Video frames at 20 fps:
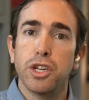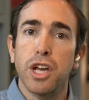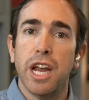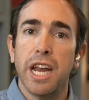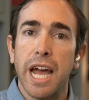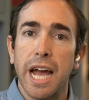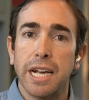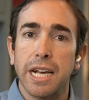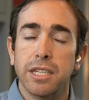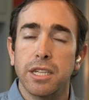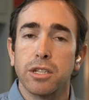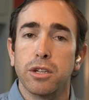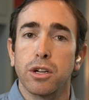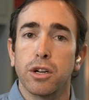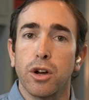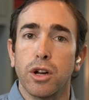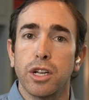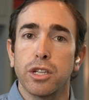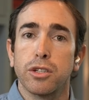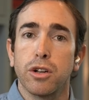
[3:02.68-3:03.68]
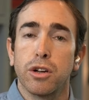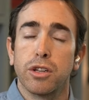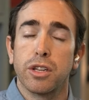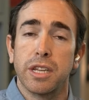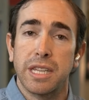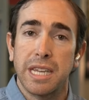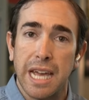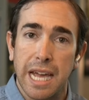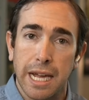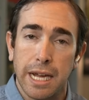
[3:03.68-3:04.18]
Gen X's are going to start to
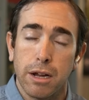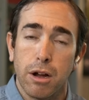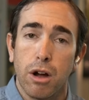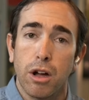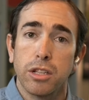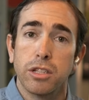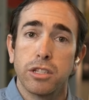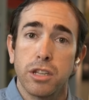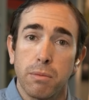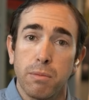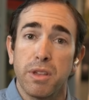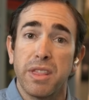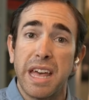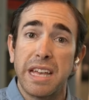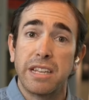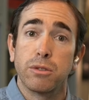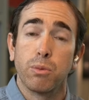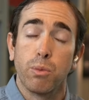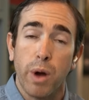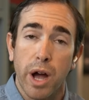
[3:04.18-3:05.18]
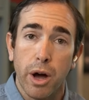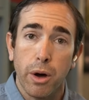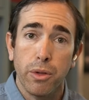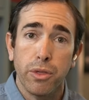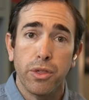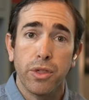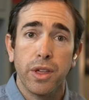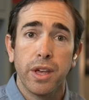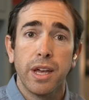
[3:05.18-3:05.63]
take on some of this wealth,